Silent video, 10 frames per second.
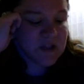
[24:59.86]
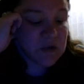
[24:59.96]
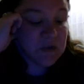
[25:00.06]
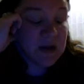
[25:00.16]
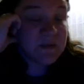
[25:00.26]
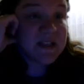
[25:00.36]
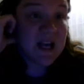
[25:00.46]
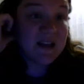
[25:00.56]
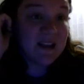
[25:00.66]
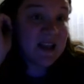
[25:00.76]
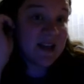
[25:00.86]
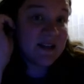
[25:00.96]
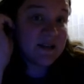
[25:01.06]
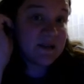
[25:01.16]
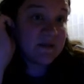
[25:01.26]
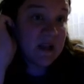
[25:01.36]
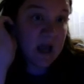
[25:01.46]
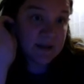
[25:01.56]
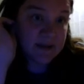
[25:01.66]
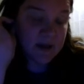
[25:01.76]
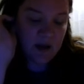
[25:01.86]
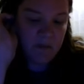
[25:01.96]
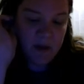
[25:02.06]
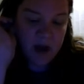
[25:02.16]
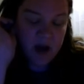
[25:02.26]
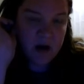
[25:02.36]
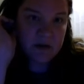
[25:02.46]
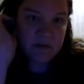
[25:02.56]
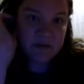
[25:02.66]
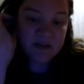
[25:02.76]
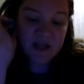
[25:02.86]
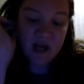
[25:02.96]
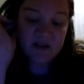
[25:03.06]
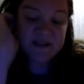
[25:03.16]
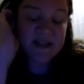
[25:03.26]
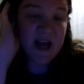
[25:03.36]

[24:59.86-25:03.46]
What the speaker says: so that was kind of the end of the Aztec Empire. It's kind of